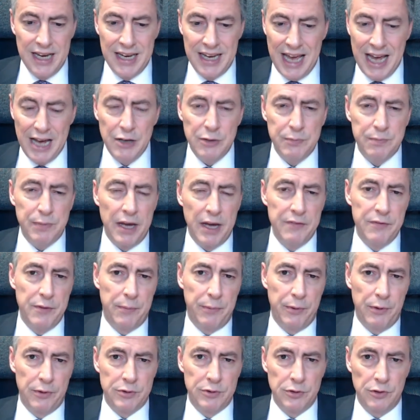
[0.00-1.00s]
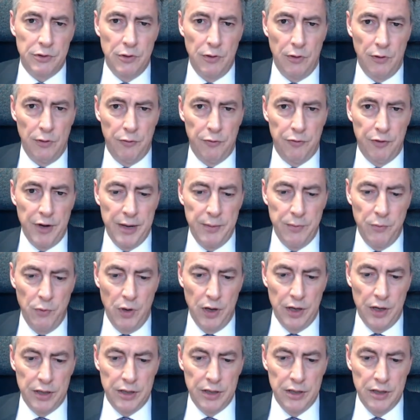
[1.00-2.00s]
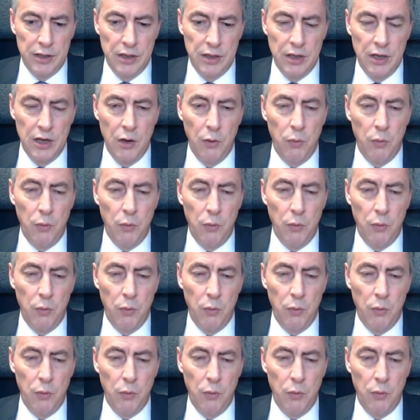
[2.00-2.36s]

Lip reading: allowed by the protocol framework.